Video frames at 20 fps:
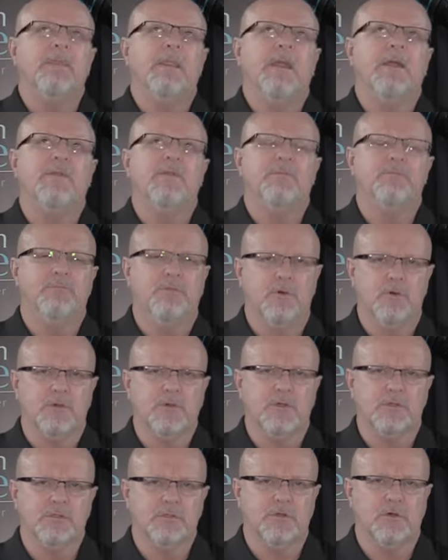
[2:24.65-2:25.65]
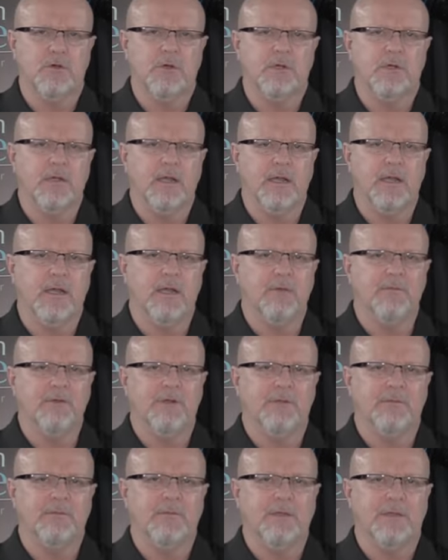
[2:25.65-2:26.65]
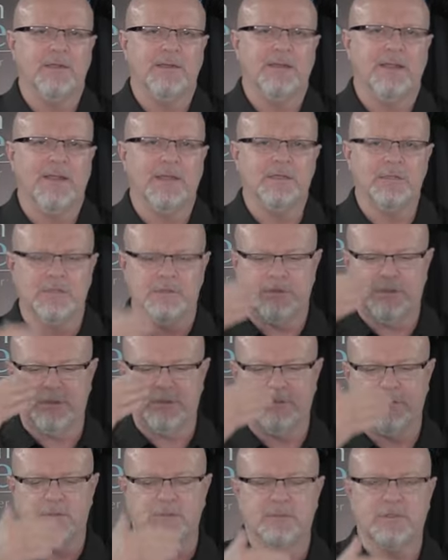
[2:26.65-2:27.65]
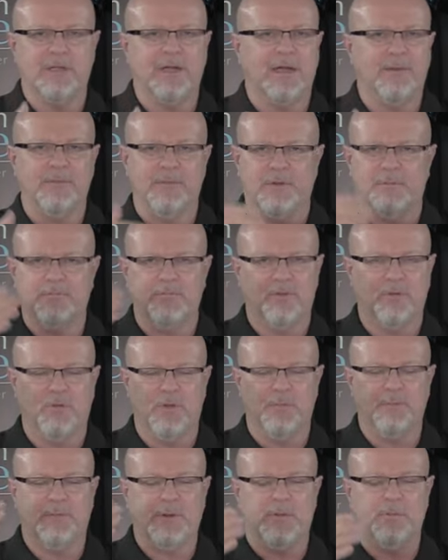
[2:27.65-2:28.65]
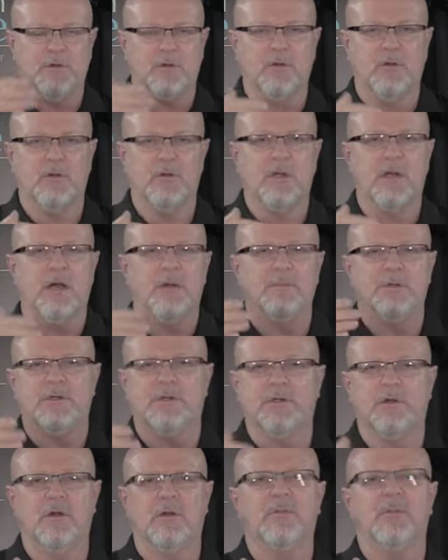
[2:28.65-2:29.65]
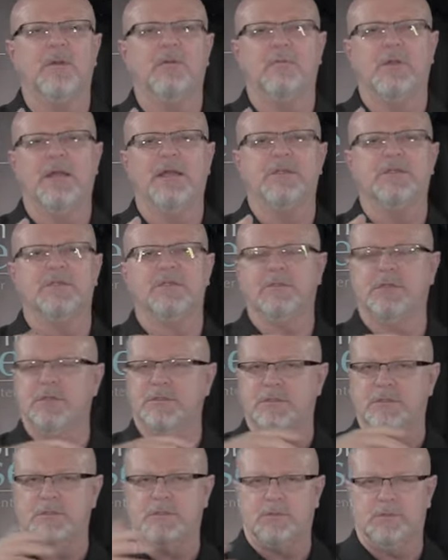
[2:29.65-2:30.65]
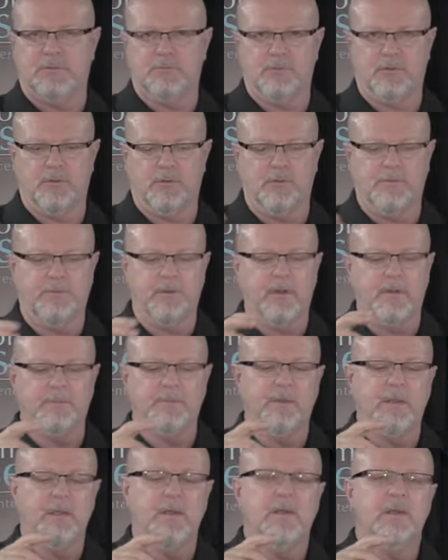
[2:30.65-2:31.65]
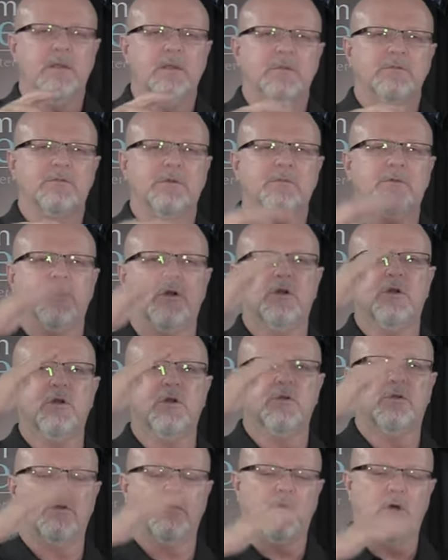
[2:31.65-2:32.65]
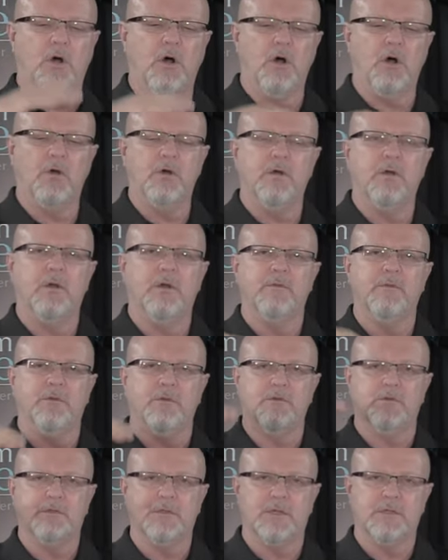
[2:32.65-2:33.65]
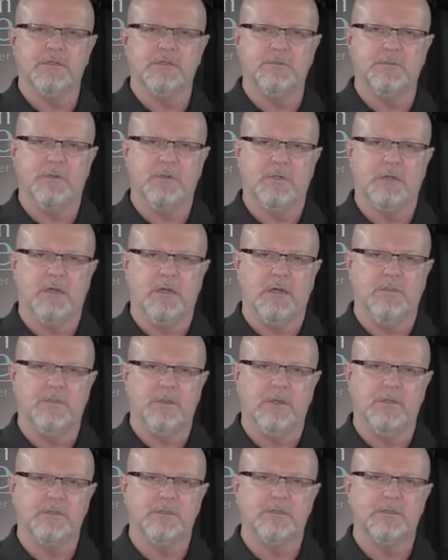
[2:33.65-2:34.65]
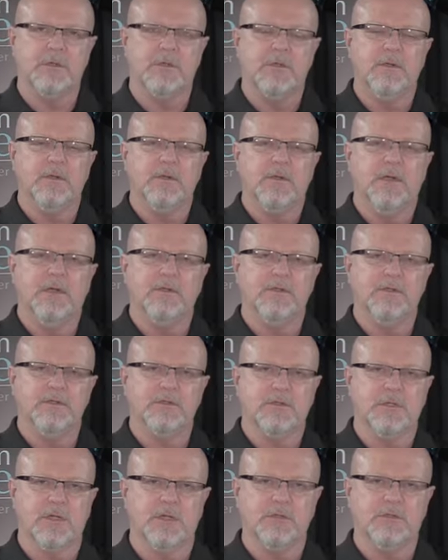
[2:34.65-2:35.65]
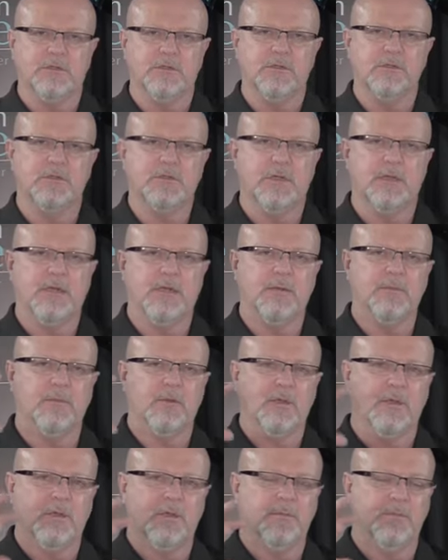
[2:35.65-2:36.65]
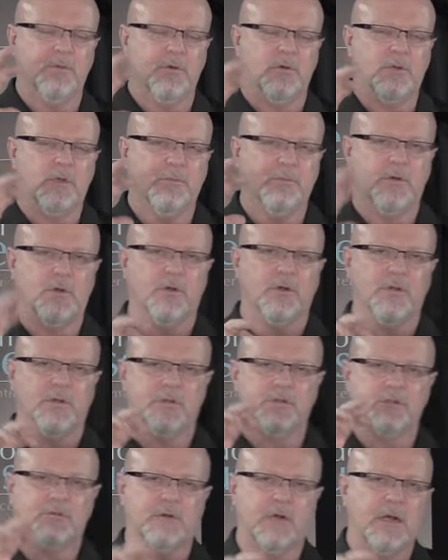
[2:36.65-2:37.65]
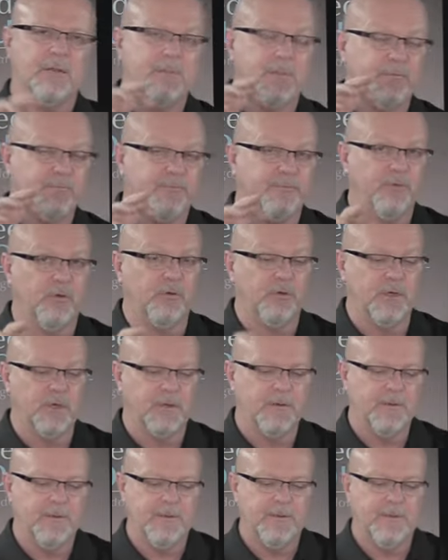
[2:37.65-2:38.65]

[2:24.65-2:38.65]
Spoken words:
and the book is going to have an exegesis, what people call commentary, but exegesis is more than that. So I'm going to go through all of the New Testament comments and discussions, and in the book I'm going to describe them fully.